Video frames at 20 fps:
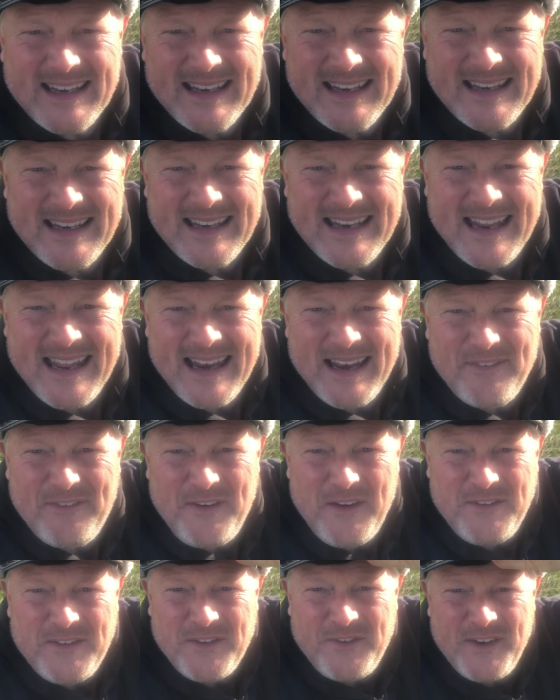nearly
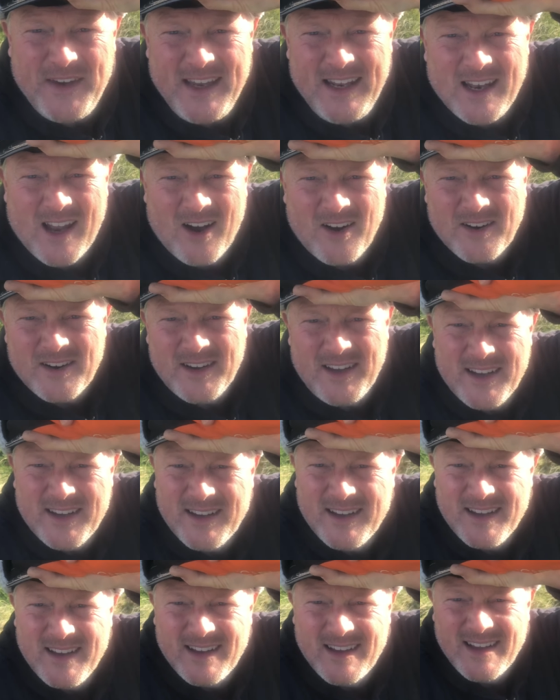50 feet long
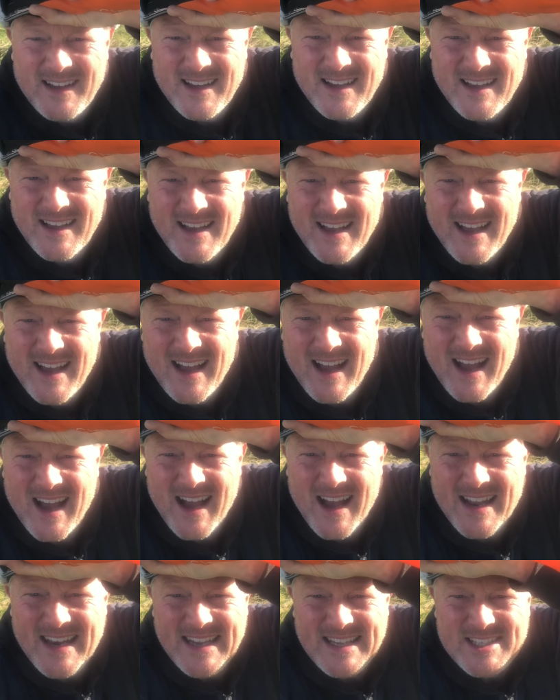
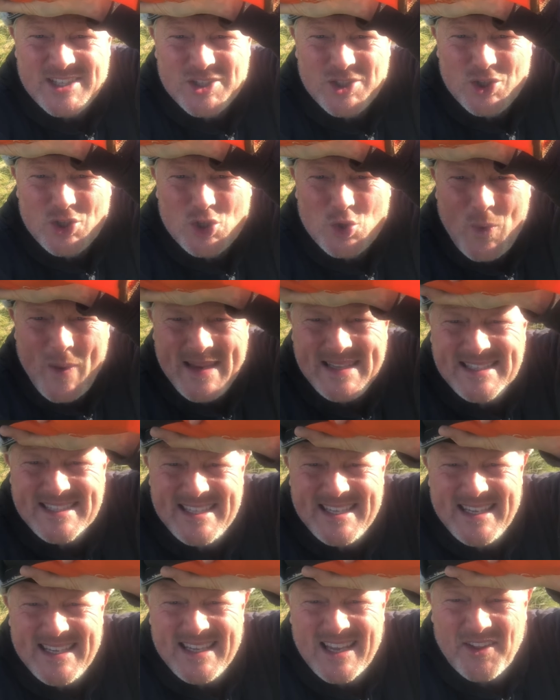and it's
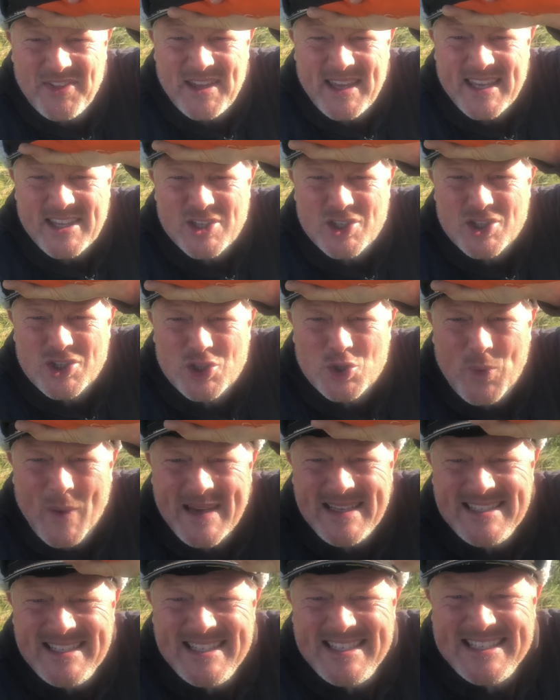
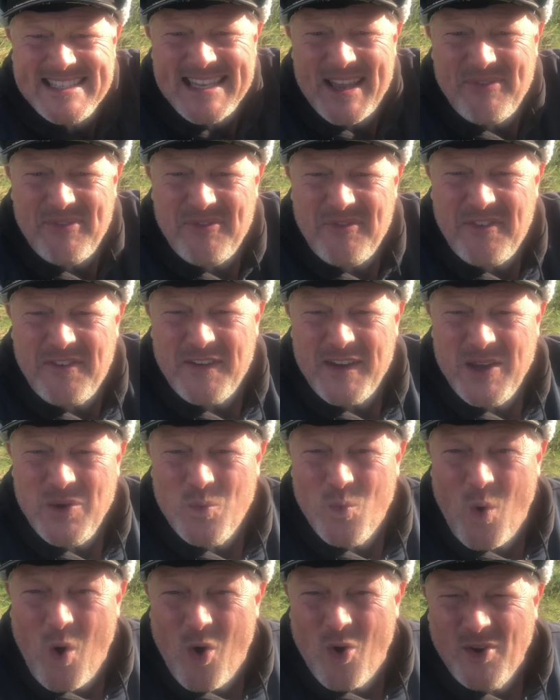27 feet
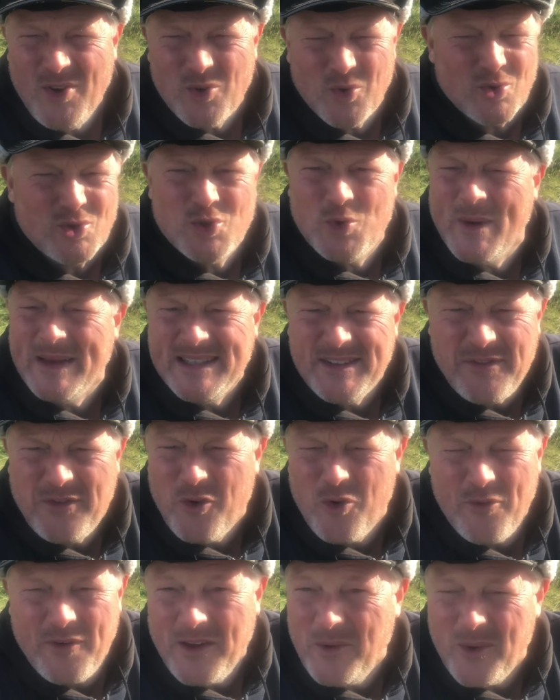wide or
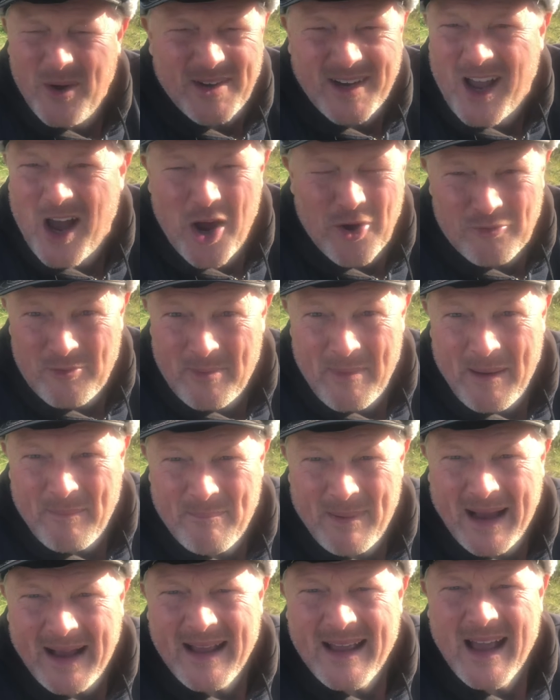24 feet wide, I can't
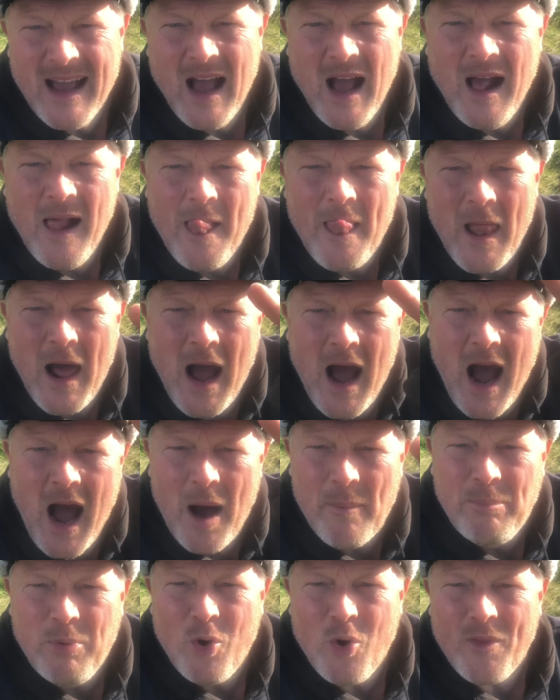remember. I
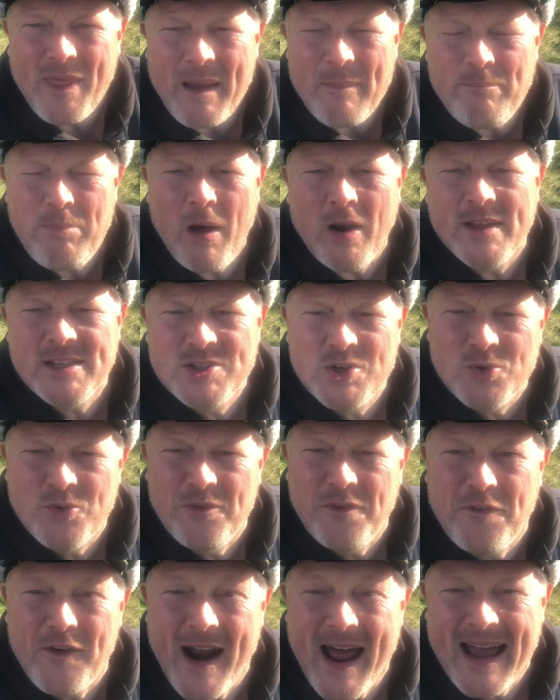bought that polytunnel
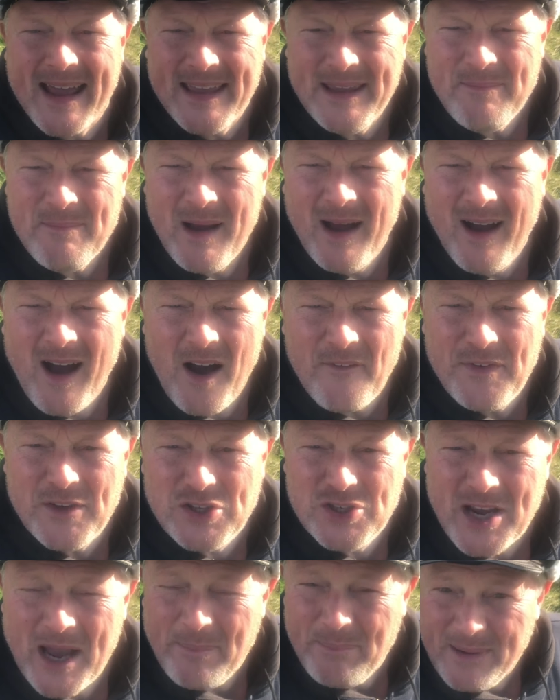frame off a
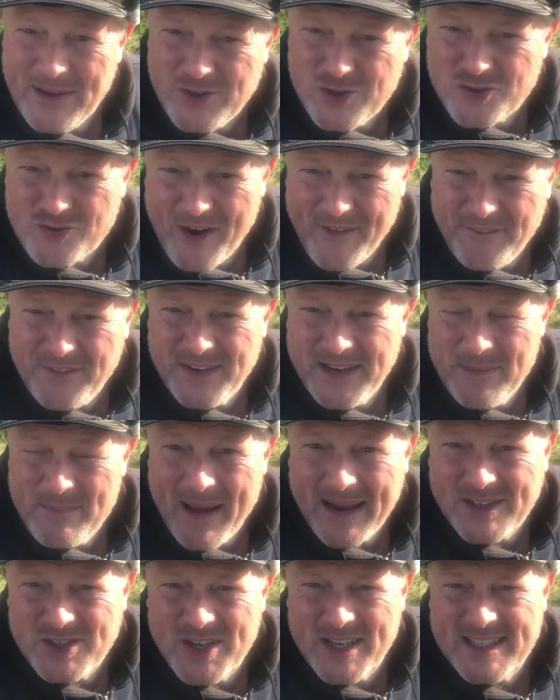chap in Stretford in
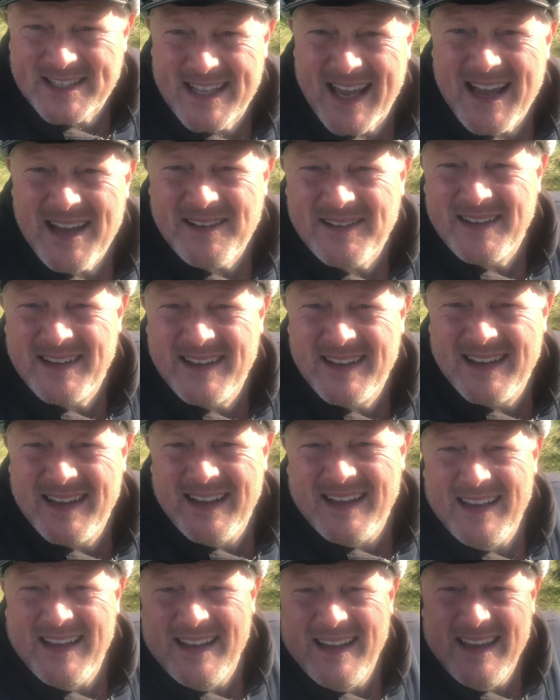Manchester.
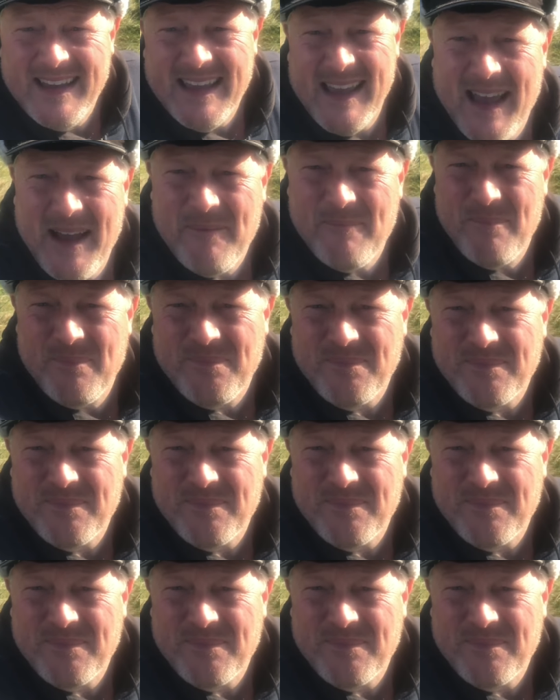Yep.